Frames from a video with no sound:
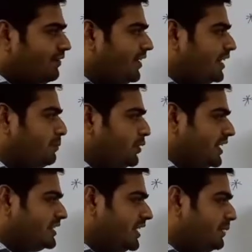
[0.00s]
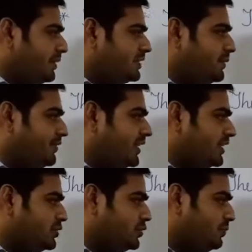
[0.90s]
When the potential difference between
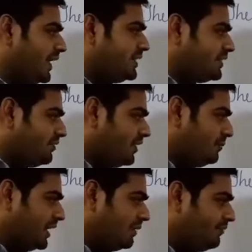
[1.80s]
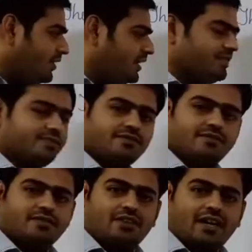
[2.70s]
these two plates will become V,
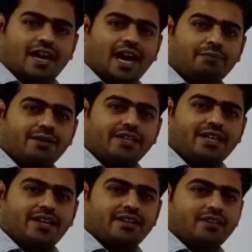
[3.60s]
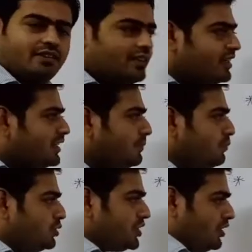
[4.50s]
after that the
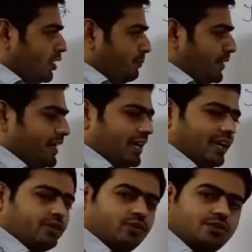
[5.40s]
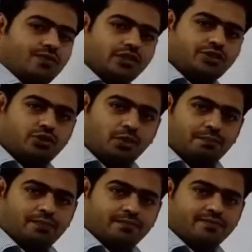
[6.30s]
motion of free electrons will
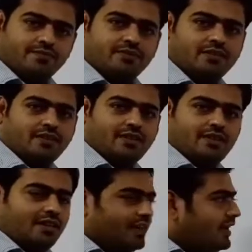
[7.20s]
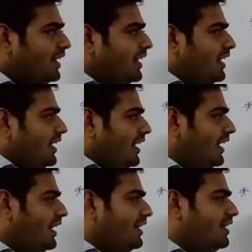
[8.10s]
stop,
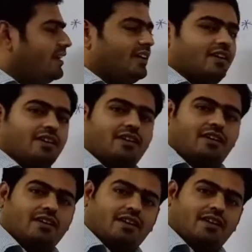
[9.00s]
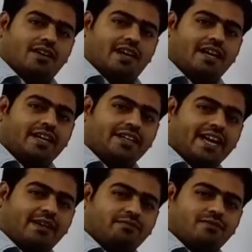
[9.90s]
and at that
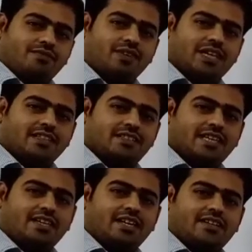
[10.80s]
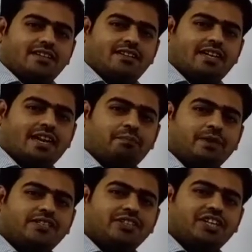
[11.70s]
time we can say that the
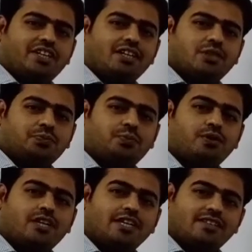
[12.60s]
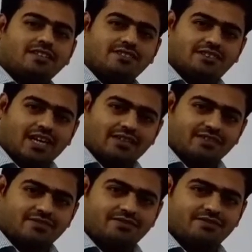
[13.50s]
capacitor is fully
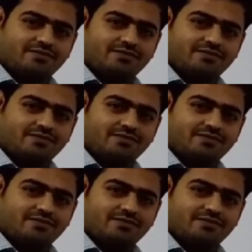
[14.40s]
charged.